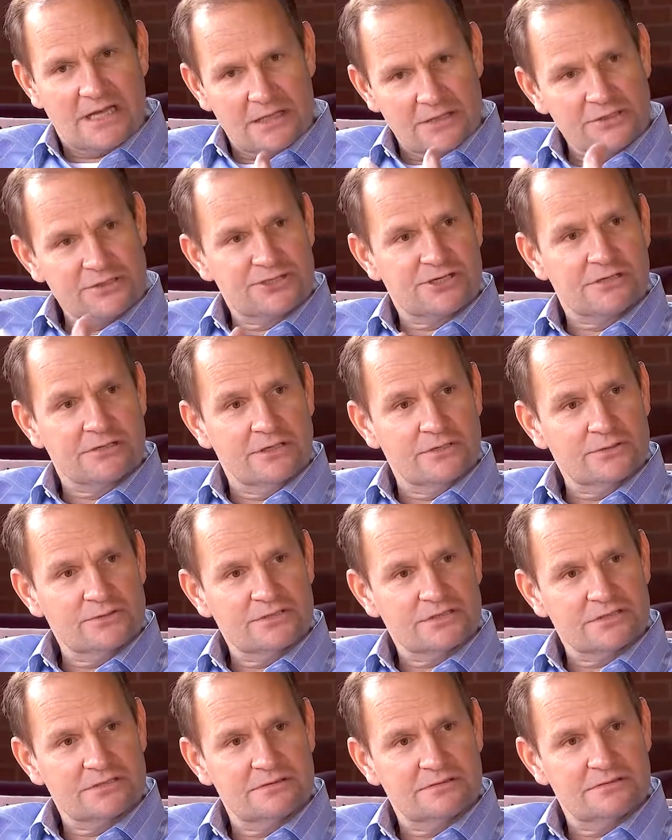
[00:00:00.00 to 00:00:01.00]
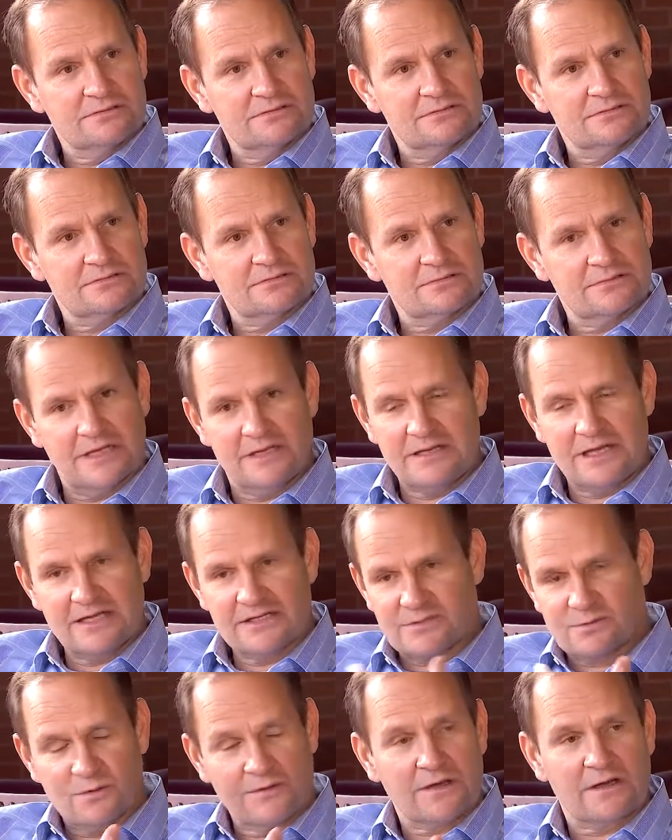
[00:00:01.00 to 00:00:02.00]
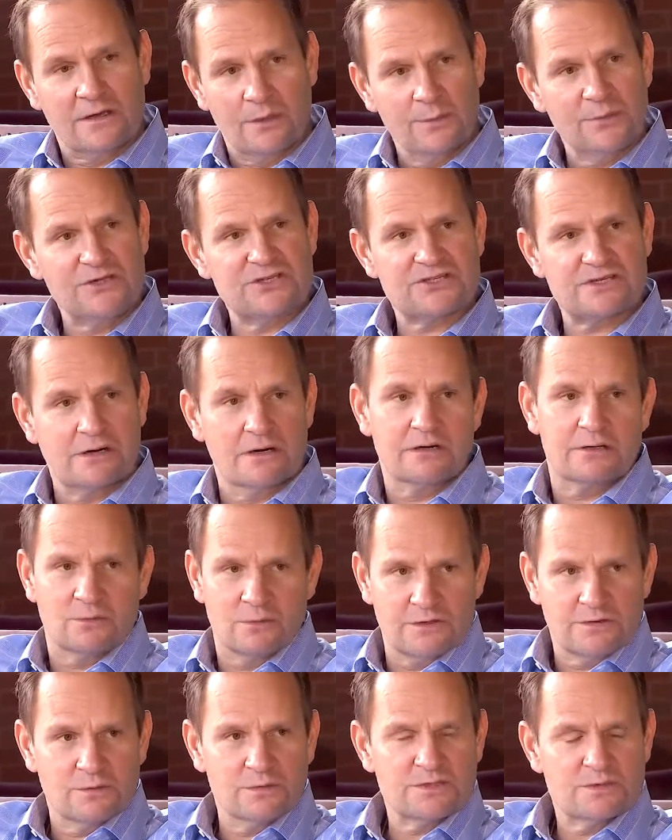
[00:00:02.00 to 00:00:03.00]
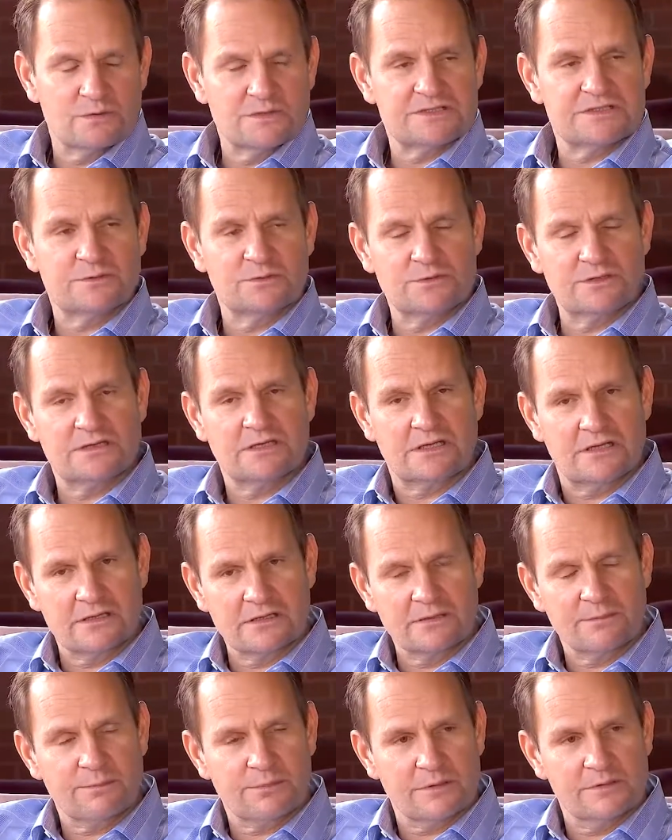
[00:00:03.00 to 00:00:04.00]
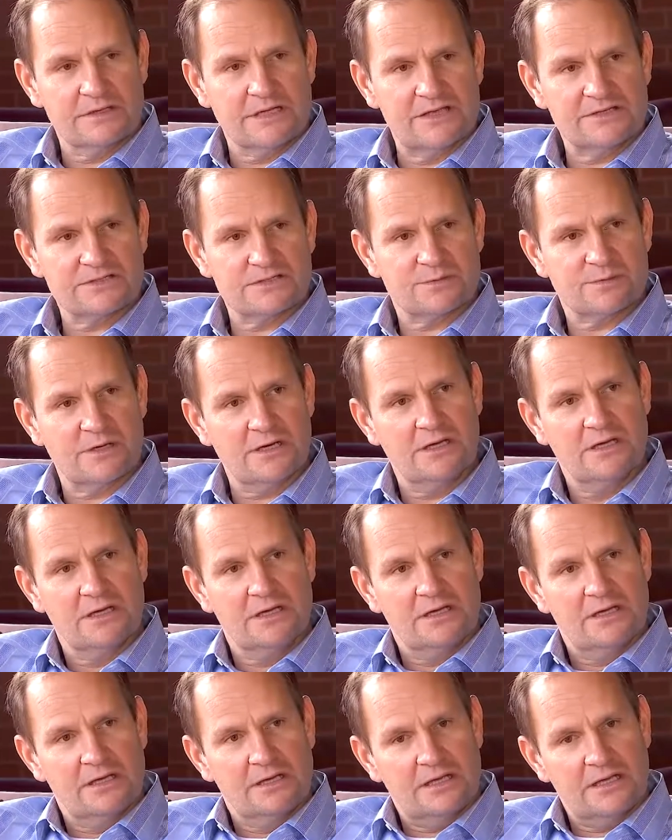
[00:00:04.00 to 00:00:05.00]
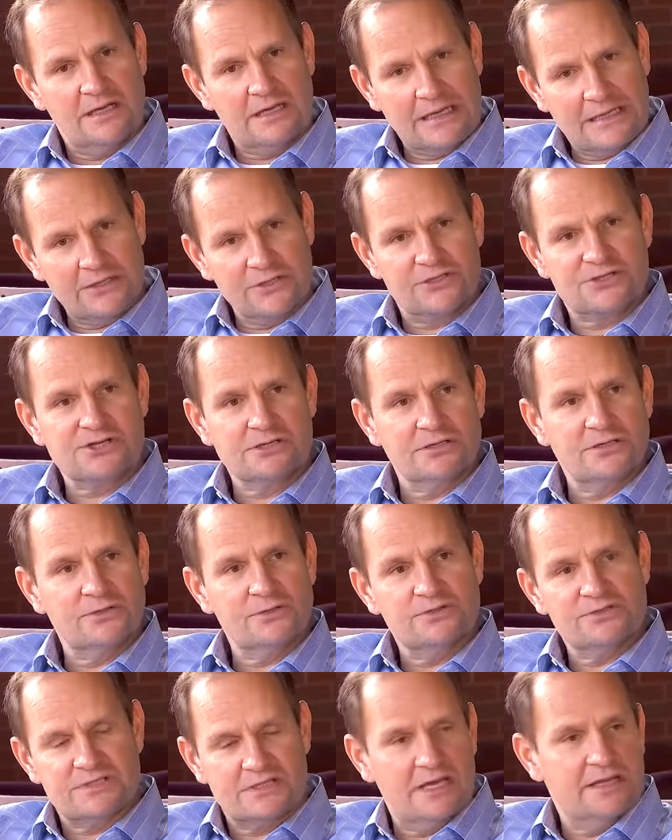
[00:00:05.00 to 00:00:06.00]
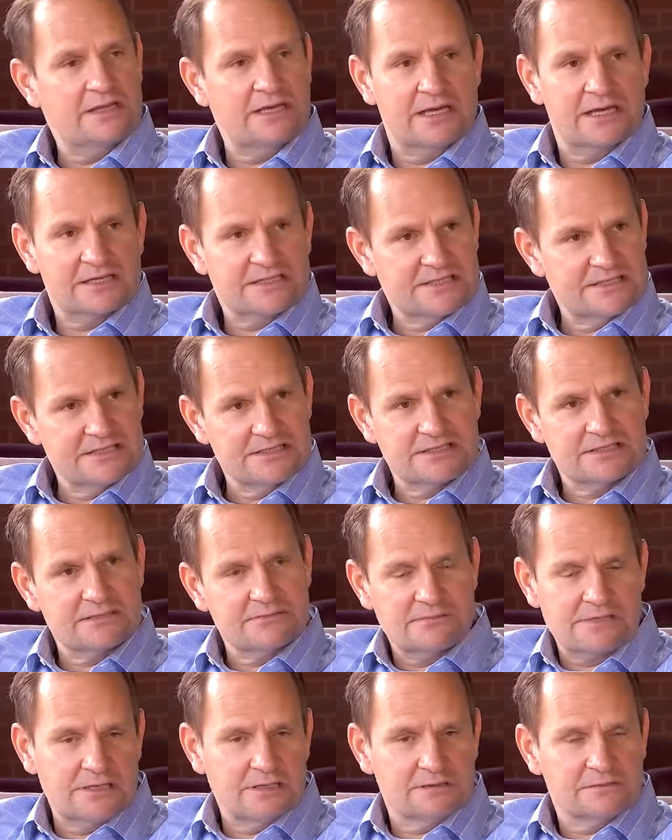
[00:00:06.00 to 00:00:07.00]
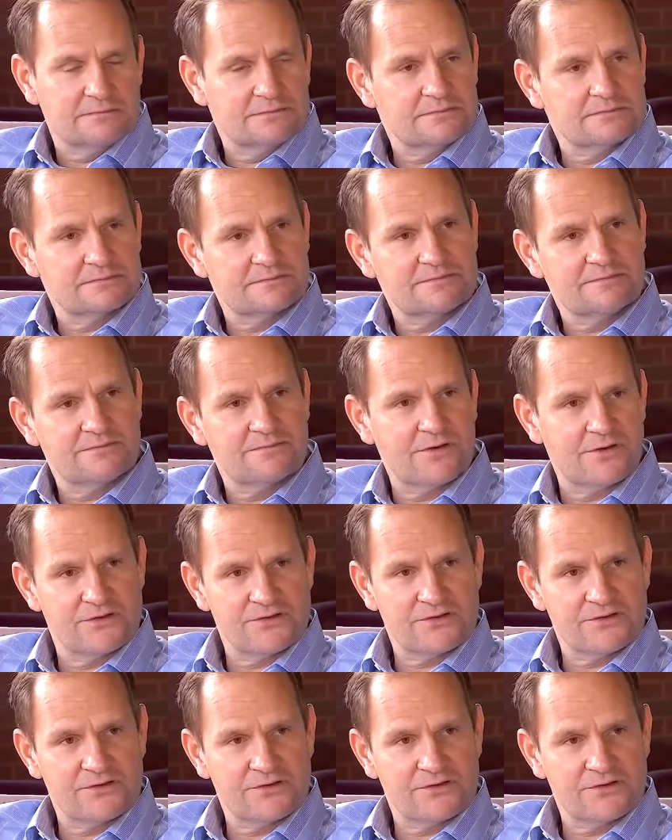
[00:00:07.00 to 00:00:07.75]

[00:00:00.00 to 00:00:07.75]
clears your nose, and that's what the company started with the Xlear nasal spray. It clears your nose, and the X is, for the